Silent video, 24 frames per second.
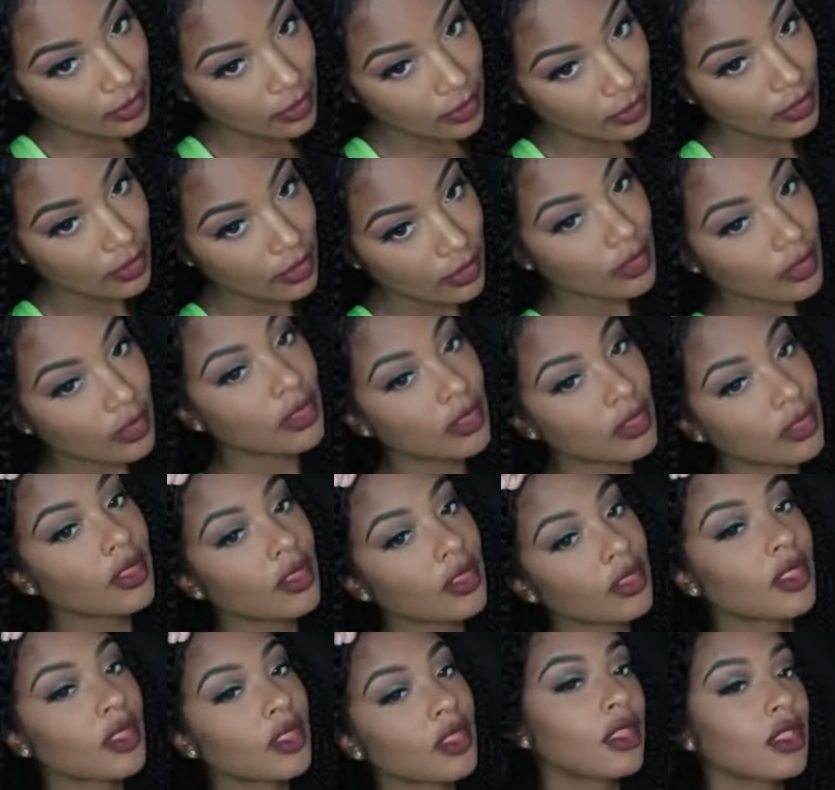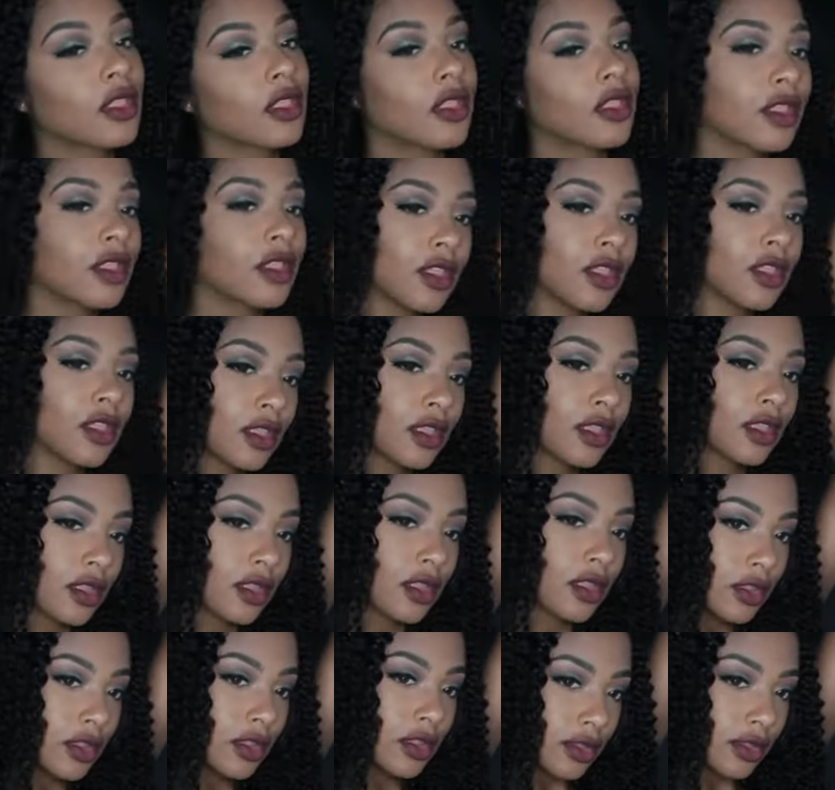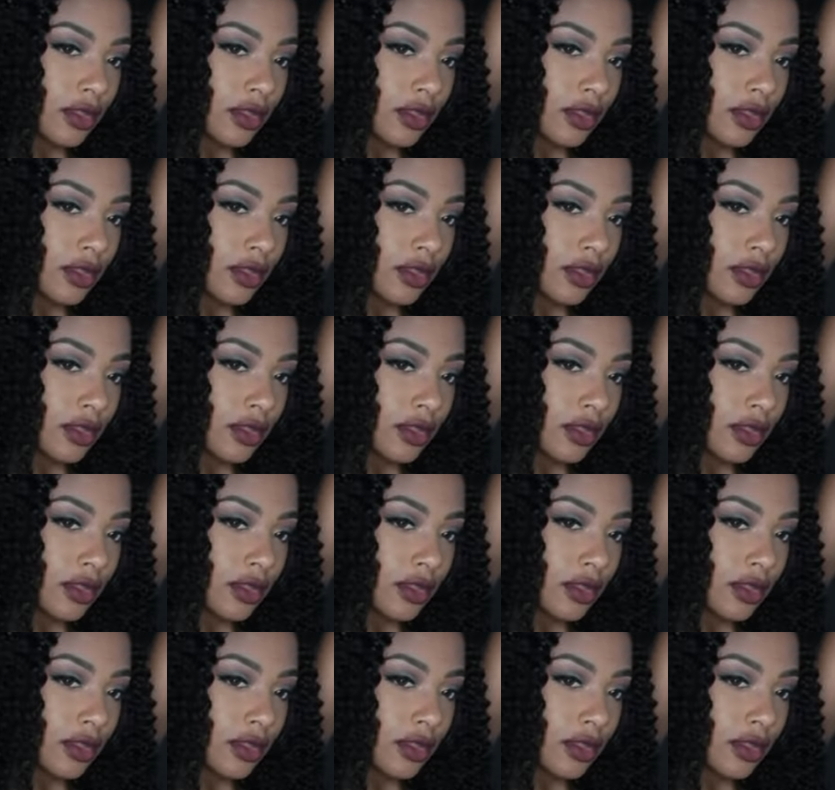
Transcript: Thanks for getting ready with me.